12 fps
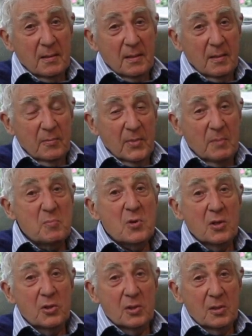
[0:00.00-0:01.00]
um,
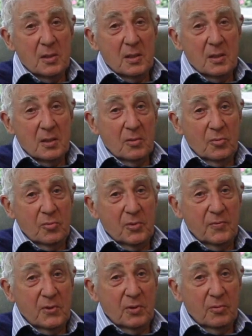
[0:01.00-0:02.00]
emergency schools
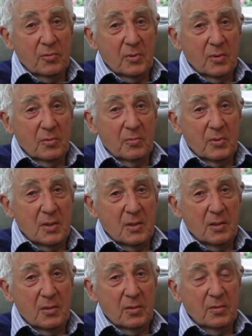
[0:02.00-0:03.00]
for children who
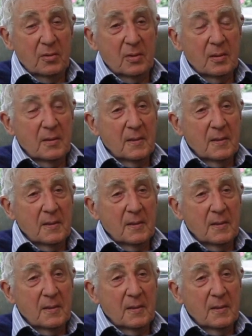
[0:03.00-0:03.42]
returned.